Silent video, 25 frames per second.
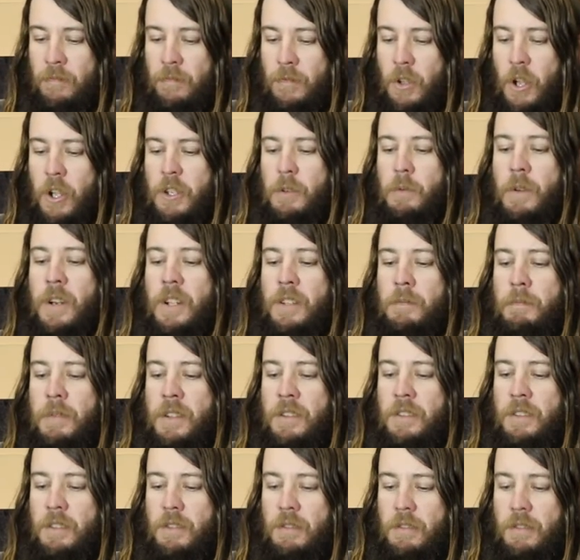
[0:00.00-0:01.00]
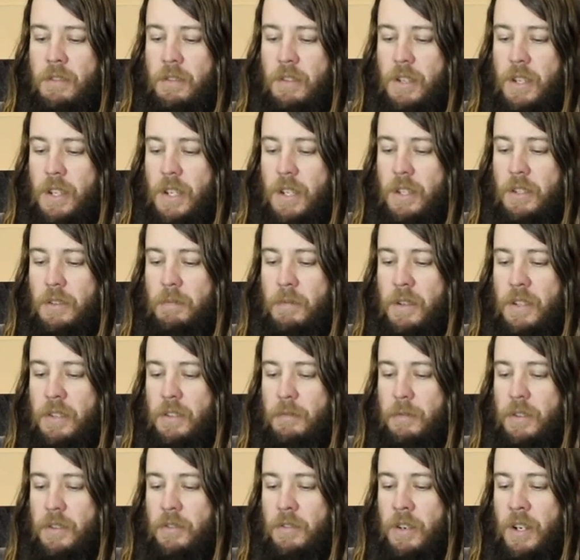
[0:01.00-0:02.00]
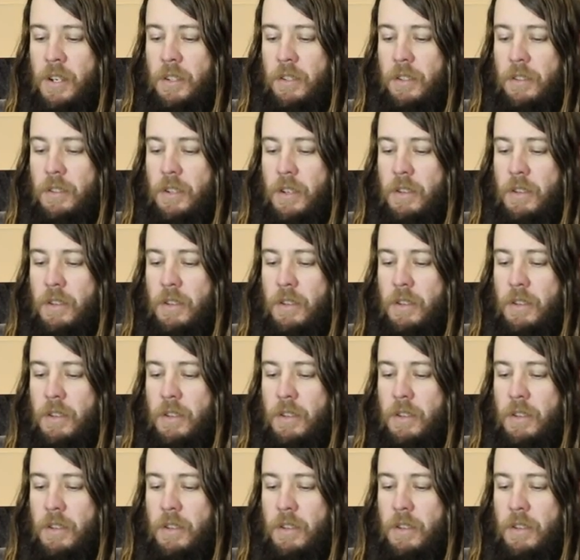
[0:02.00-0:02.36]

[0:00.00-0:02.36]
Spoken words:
That's when it's meant to be drunk.